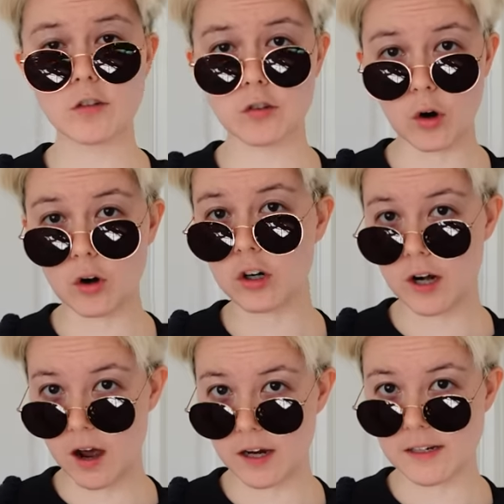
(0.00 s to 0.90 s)
so
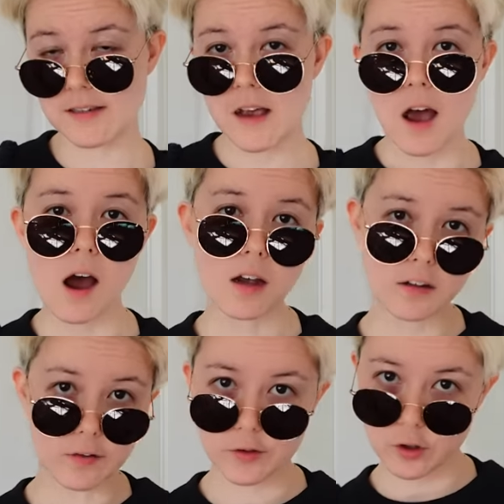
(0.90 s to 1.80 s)
nice. I
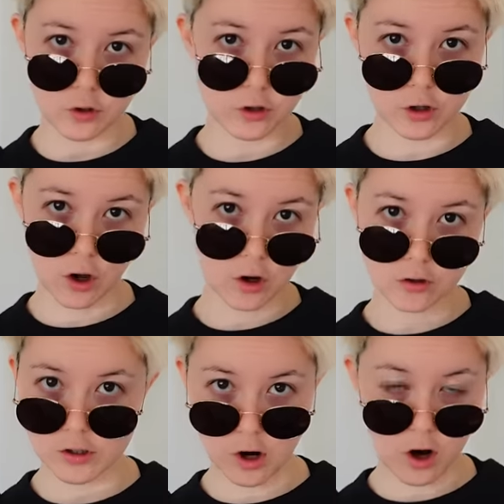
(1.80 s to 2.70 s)
love your long,
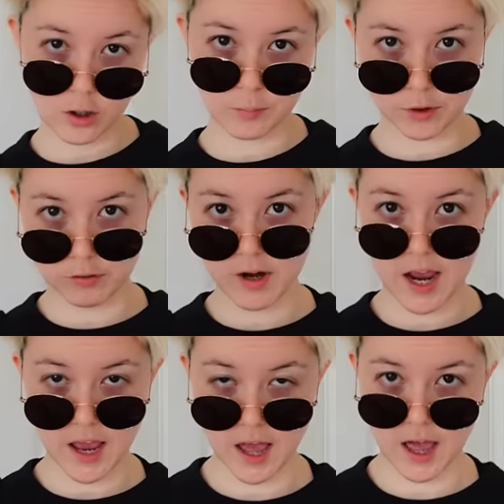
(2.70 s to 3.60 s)
dark brunette
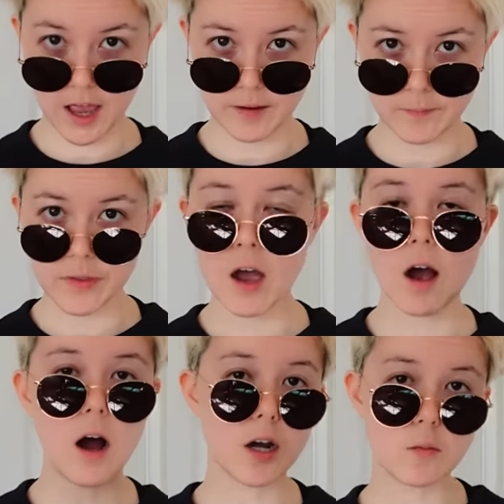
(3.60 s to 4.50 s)
hair.
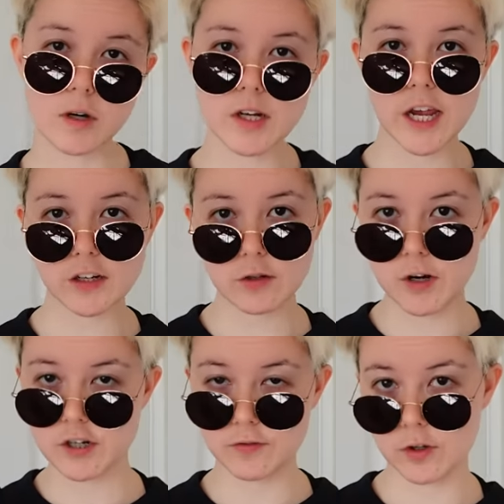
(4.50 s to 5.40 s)
I don't want to take too
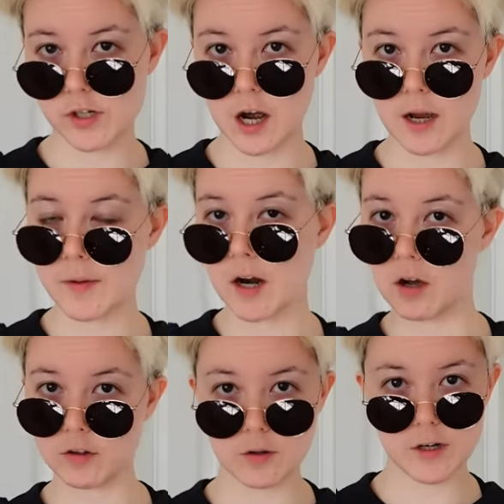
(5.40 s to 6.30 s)
much of your time and ask
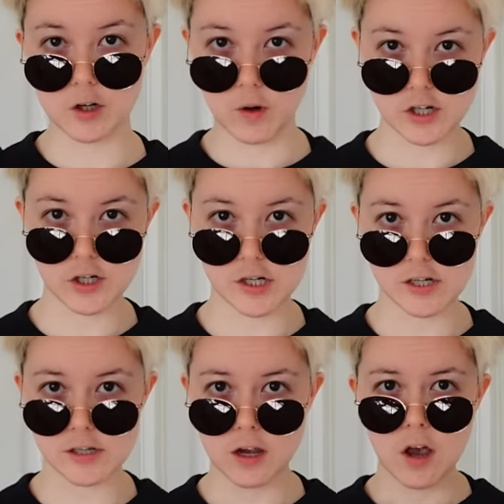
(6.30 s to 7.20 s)
too many
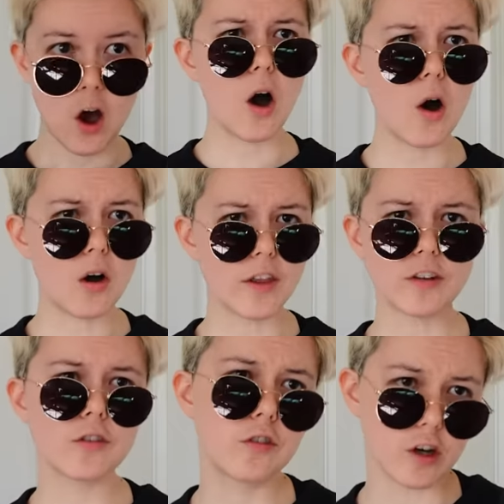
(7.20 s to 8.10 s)
questions. Oh, that's
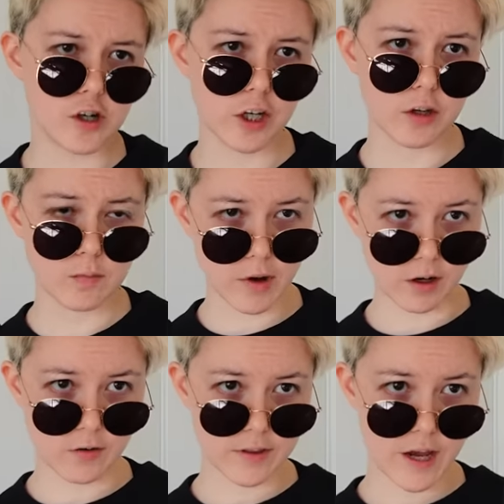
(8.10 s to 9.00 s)
such a cute mug
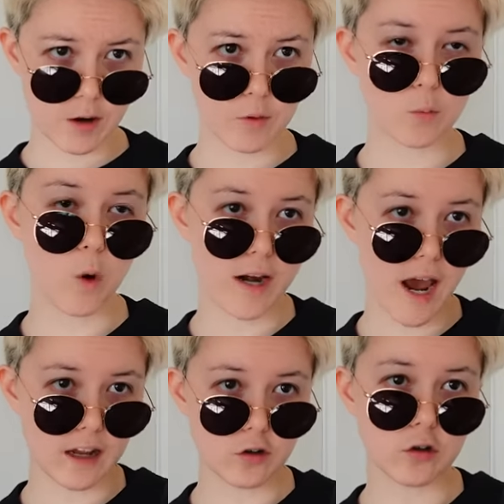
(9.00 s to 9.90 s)
over there with one
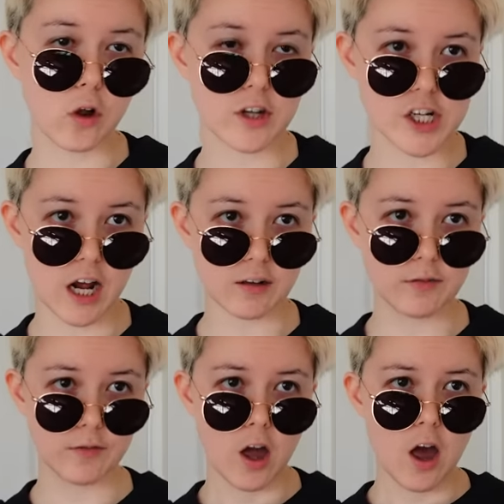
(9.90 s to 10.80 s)
handle on the shelf.
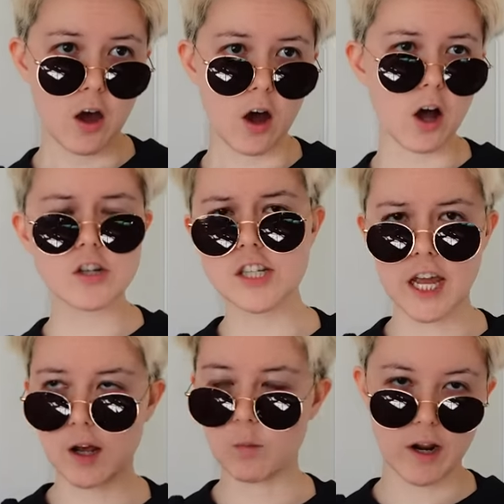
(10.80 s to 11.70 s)
I'll just get it,
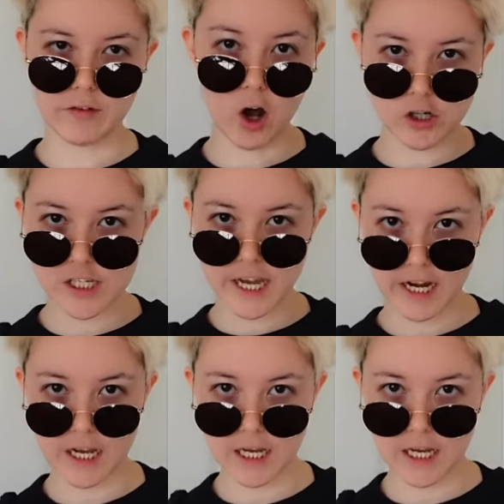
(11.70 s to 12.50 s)
whatever. I'll just get it.